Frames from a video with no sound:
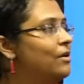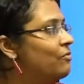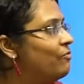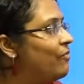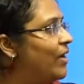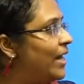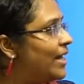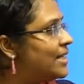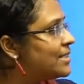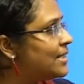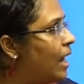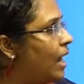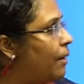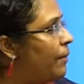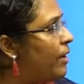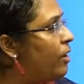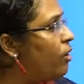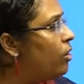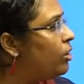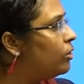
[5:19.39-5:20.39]
Whereas
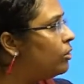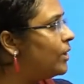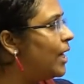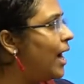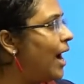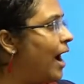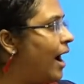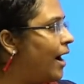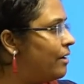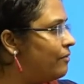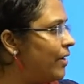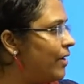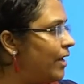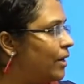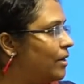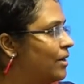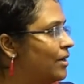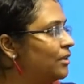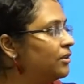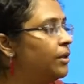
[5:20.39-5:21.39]
coming on to the hardware,
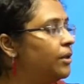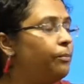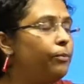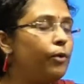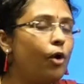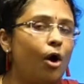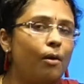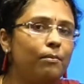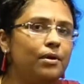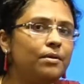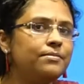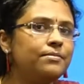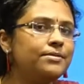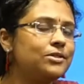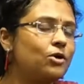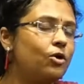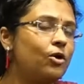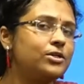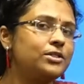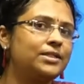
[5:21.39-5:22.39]
the problem
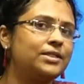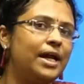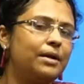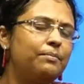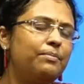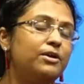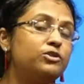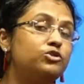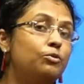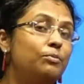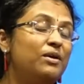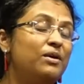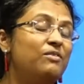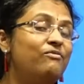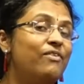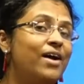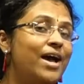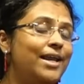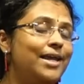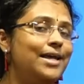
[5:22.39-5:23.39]
statement should be
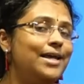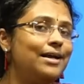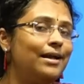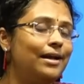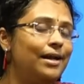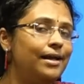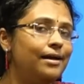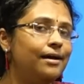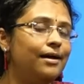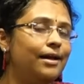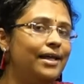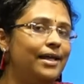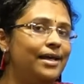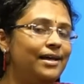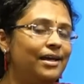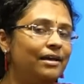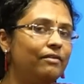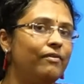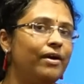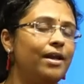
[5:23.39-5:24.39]
very clearly
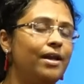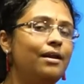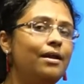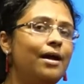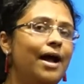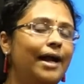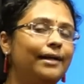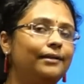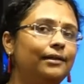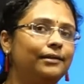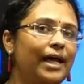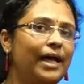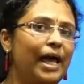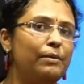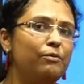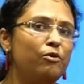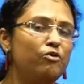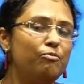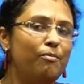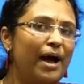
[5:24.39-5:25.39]
given at the
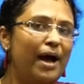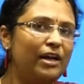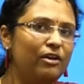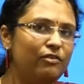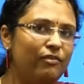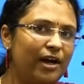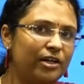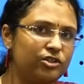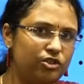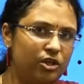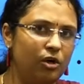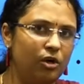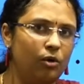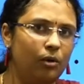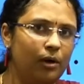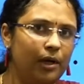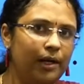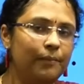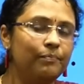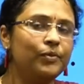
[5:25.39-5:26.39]
time of manufacturing
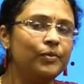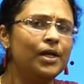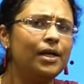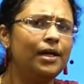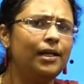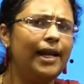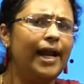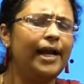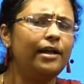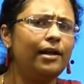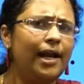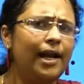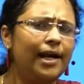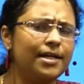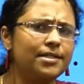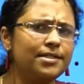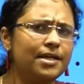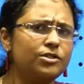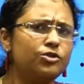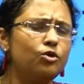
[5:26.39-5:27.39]
only. Let
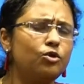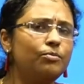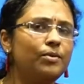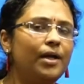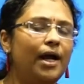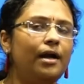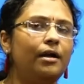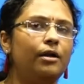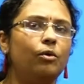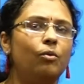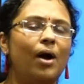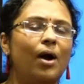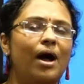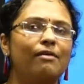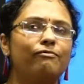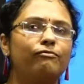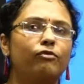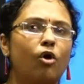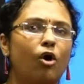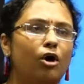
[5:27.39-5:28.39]
us assume that you
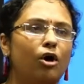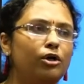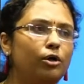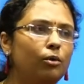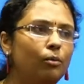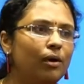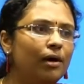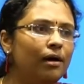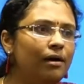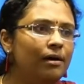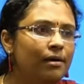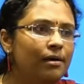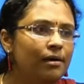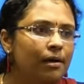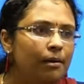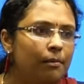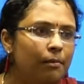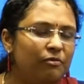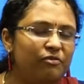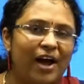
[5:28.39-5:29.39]
have gone to a
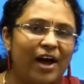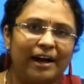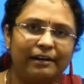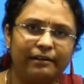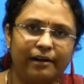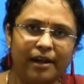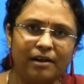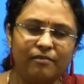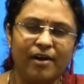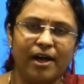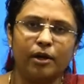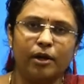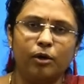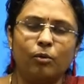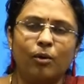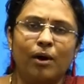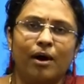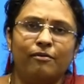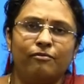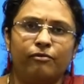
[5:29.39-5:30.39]
factory where
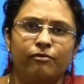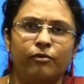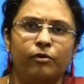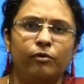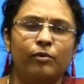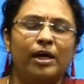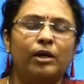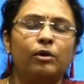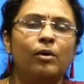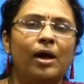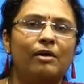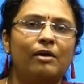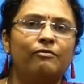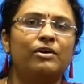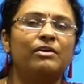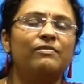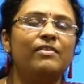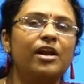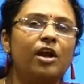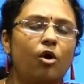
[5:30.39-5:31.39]
you have
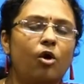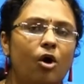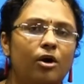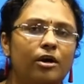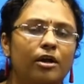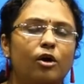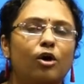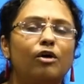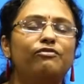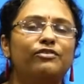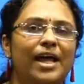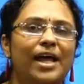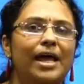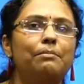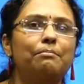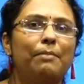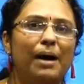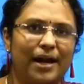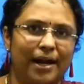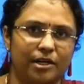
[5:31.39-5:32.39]
given an order of
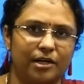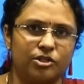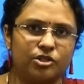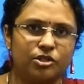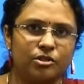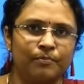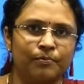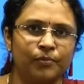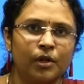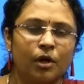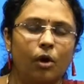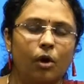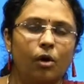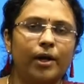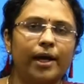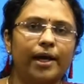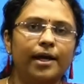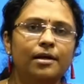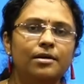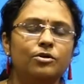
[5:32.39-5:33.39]
10 buckets.
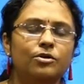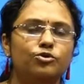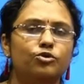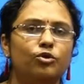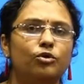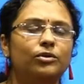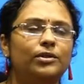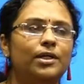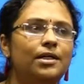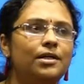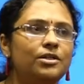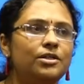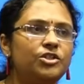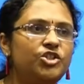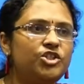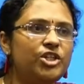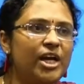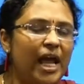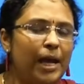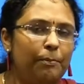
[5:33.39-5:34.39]
Okay, so the
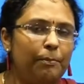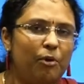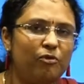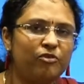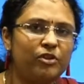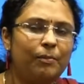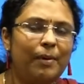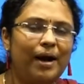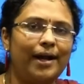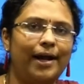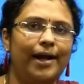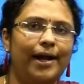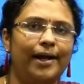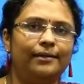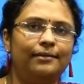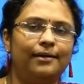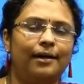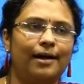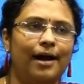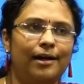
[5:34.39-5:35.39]
shape of the
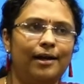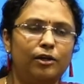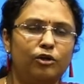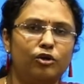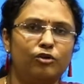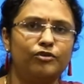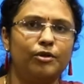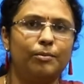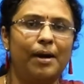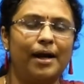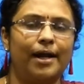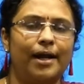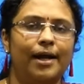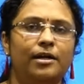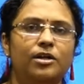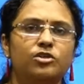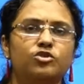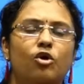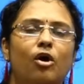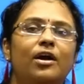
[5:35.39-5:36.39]
bucket, the color of the
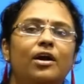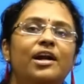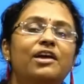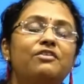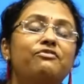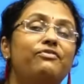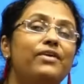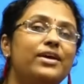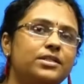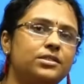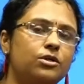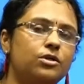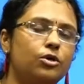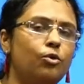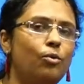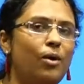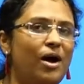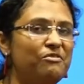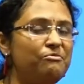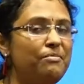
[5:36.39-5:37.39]
bucket is already fixed.
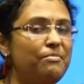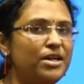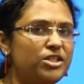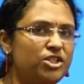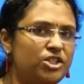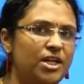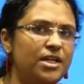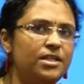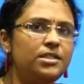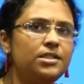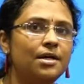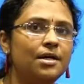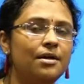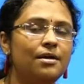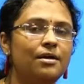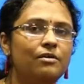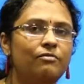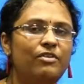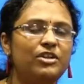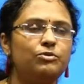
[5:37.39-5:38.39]
You have machines
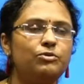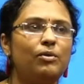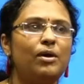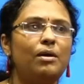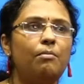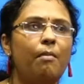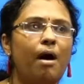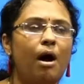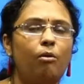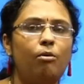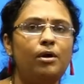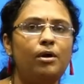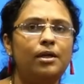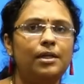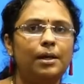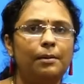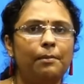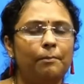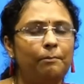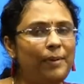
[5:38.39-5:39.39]
which will mold
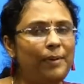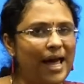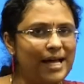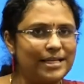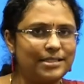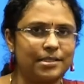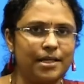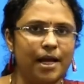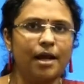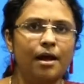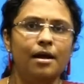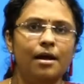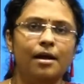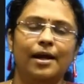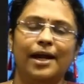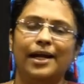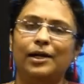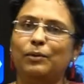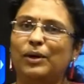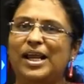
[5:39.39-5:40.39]
the plastic,
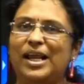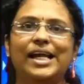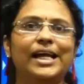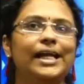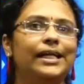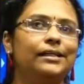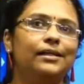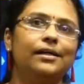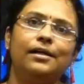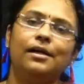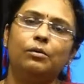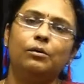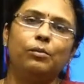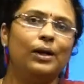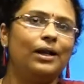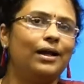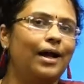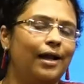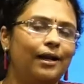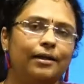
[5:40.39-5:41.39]
it will heat it, it
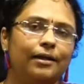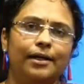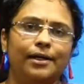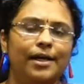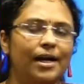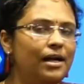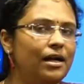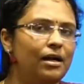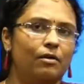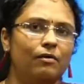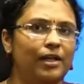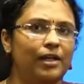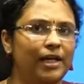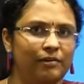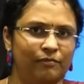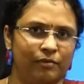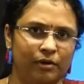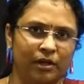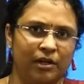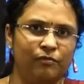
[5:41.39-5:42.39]
will color it, and it will
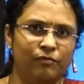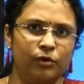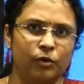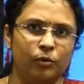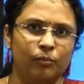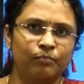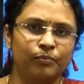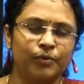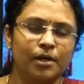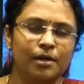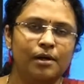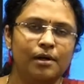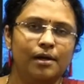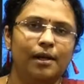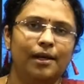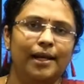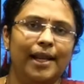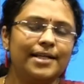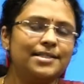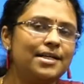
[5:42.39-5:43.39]
give you.
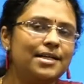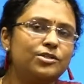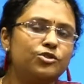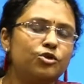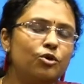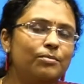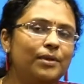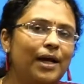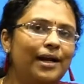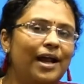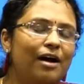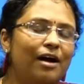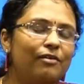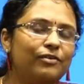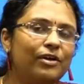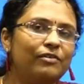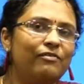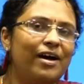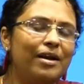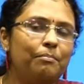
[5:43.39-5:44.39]
Let's assume that
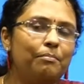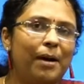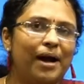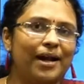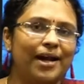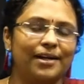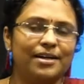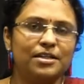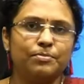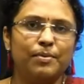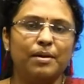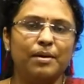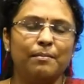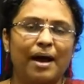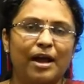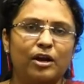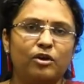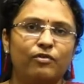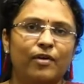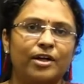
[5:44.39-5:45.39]
after one bucket is being
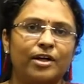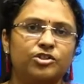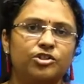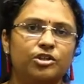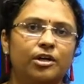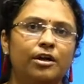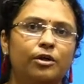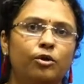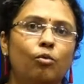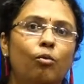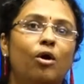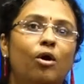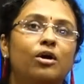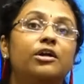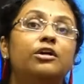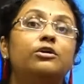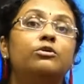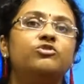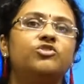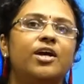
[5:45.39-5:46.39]
manufactured, you
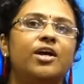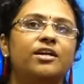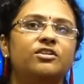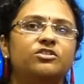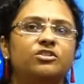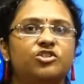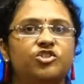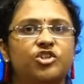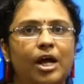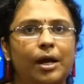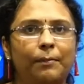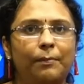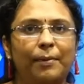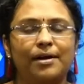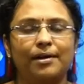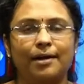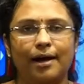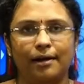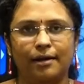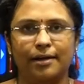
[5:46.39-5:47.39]
wanted to change the shape
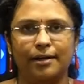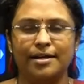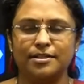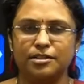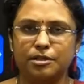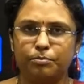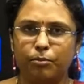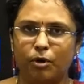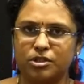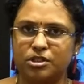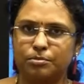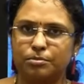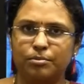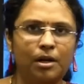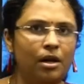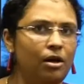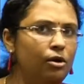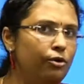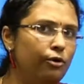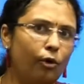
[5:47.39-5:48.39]
and color. Is it possible?
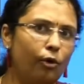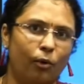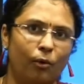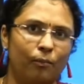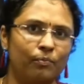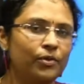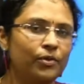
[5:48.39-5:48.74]
No.